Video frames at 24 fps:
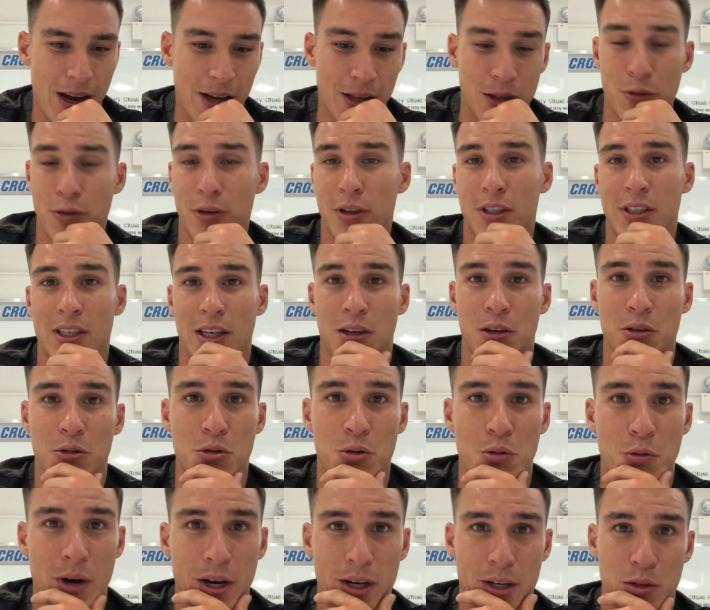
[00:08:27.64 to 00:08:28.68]
doing
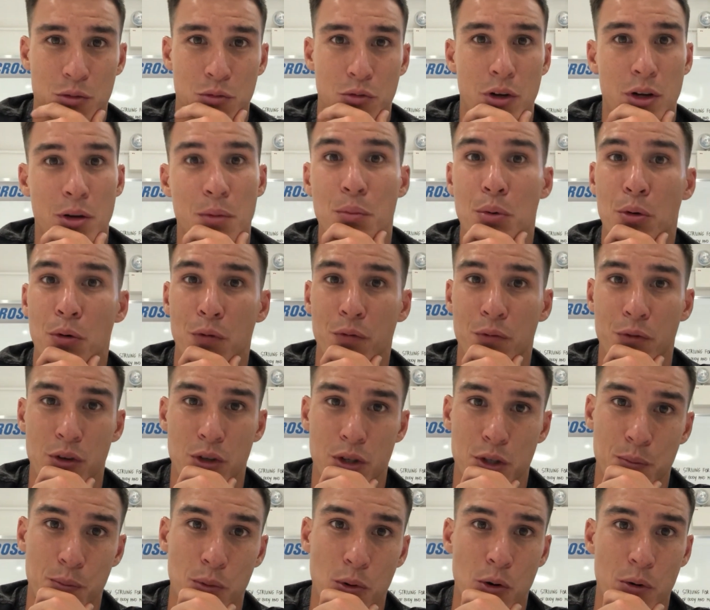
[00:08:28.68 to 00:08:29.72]
cyclical work is really important for the
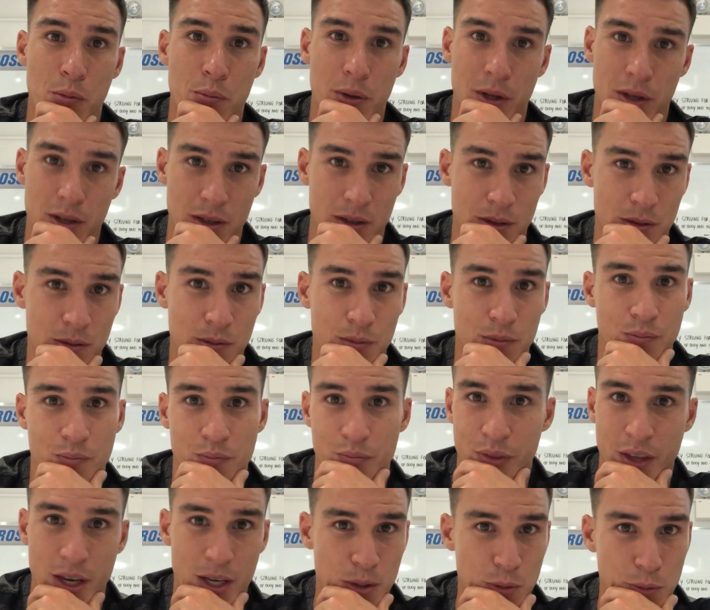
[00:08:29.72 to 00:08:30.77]
sport, because
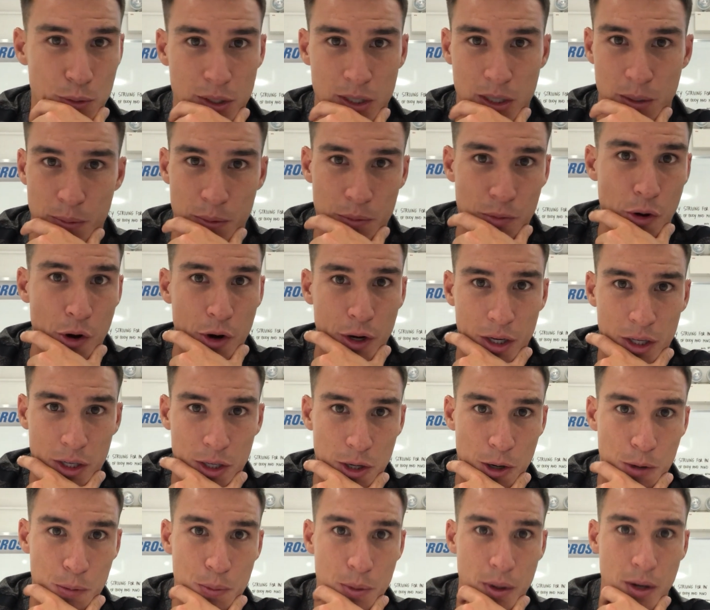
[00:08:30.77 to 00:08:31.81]
there's always going to be rowing in
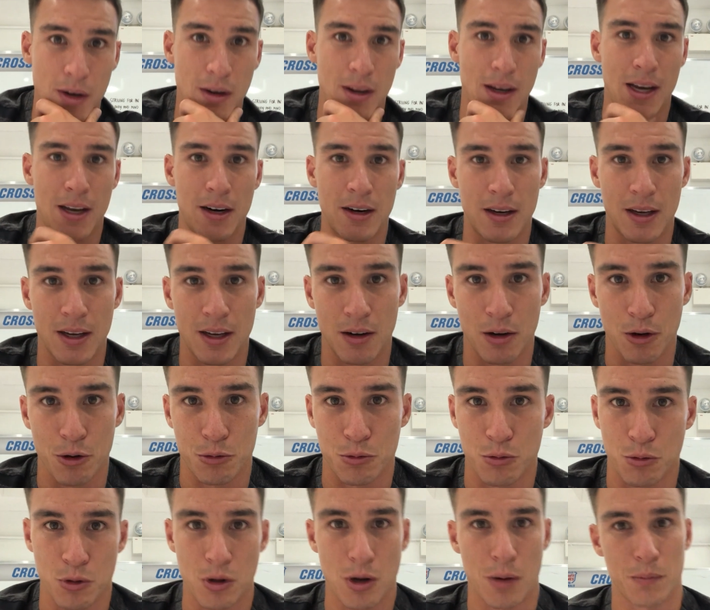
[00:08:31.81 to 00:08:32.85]
the open, and in
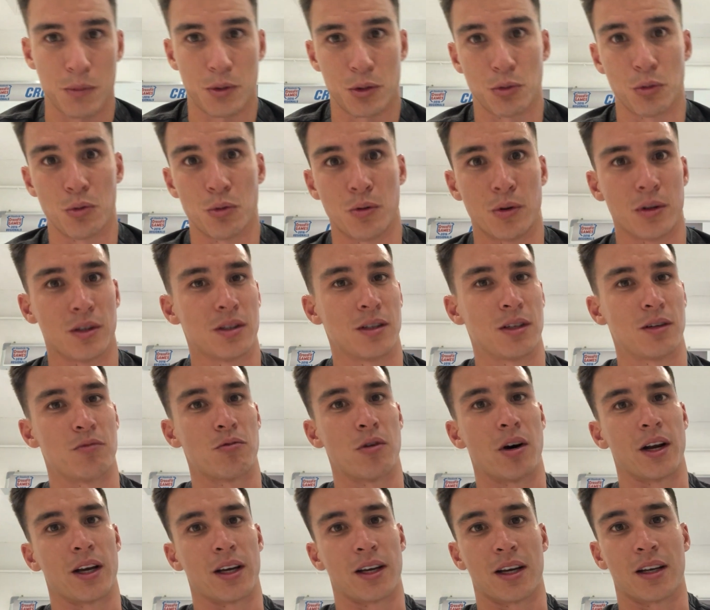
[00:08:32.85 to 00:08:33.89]
local comps you'll always see
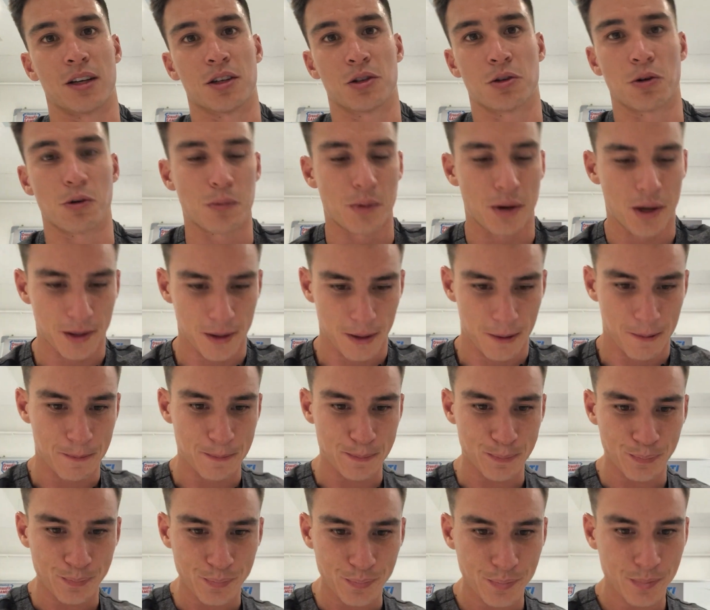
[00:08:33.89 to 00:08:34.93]
running and assault biking.
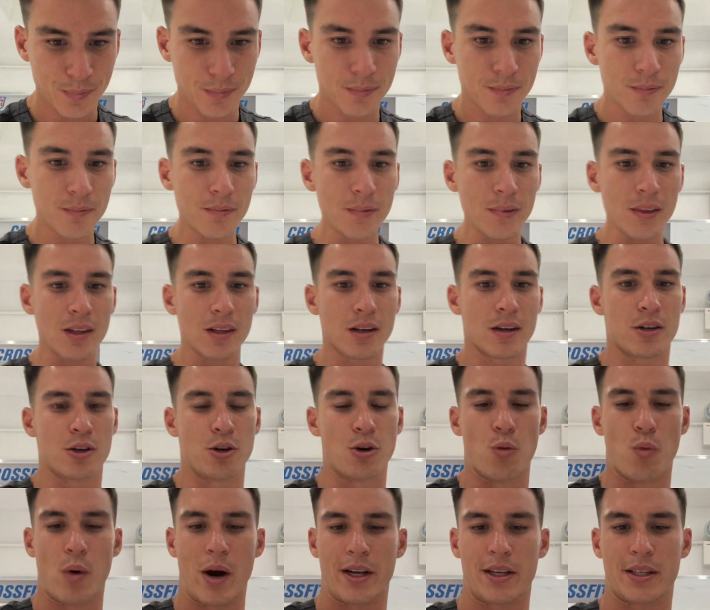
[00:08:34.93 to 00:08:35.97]

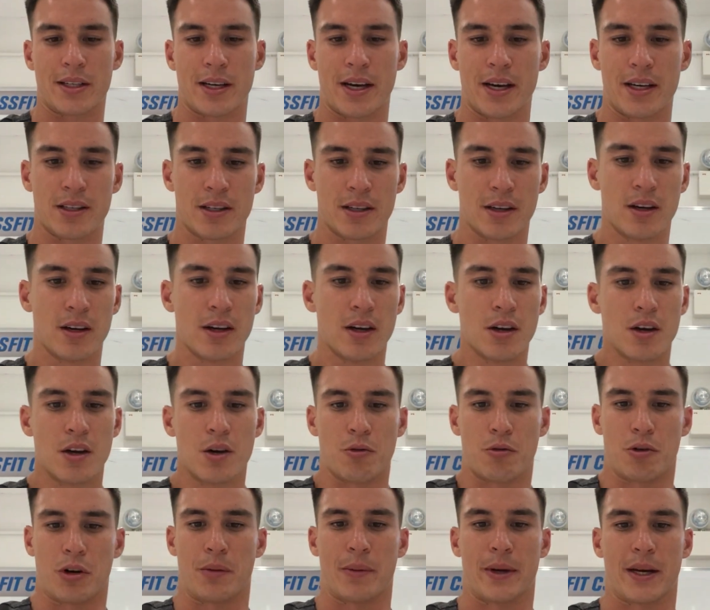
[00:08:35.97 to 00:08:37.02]
Your Wednesdays,
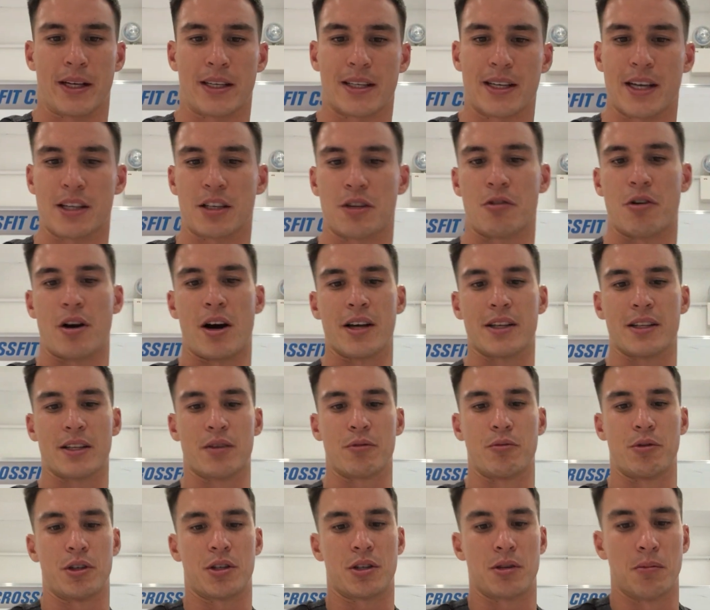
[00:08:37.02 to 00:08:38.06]
we're going to be
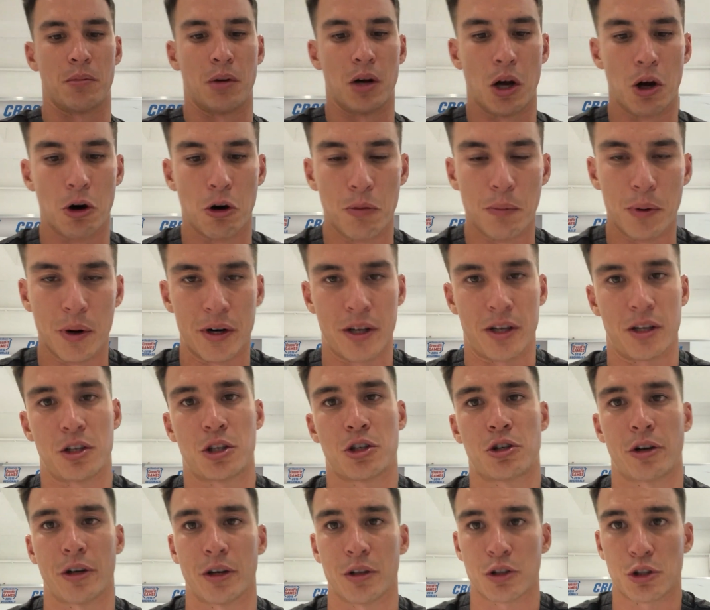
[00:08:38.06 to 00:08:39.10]
accessorizing with some lower body and
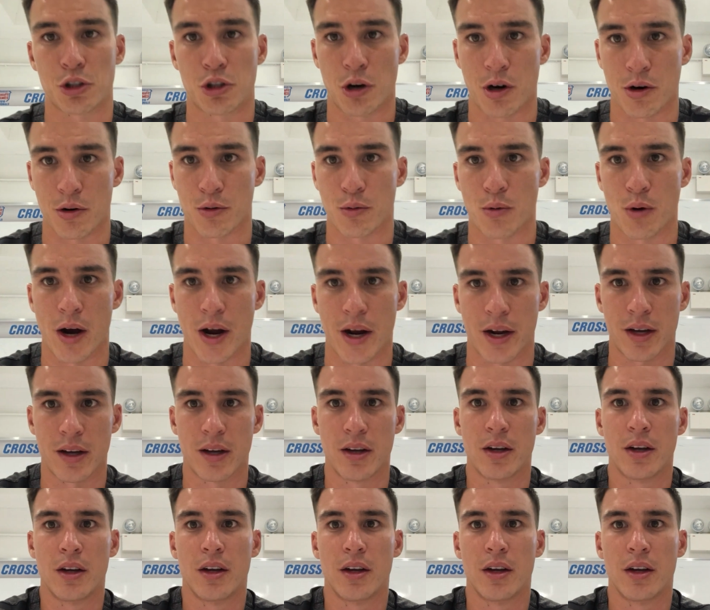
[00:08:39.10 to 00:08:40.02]
trunk work.